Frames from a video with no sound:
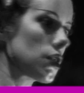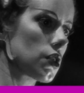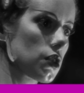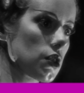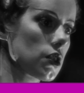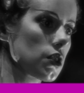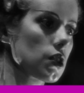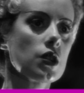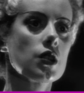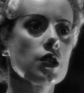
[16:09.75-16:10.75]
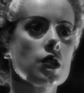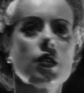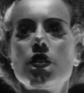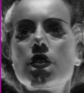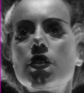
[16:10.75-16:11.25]
Um, and yeah, the, the
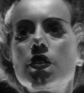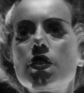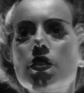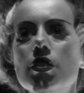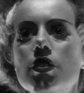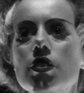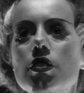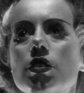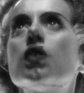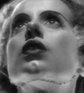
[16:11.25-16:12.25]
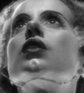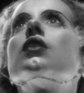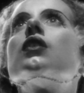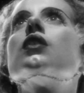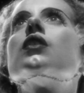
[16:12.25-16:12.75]
actress Elsa Lanchester, in
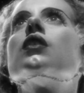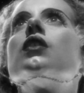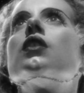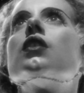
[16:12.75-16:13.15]
preparation for the role,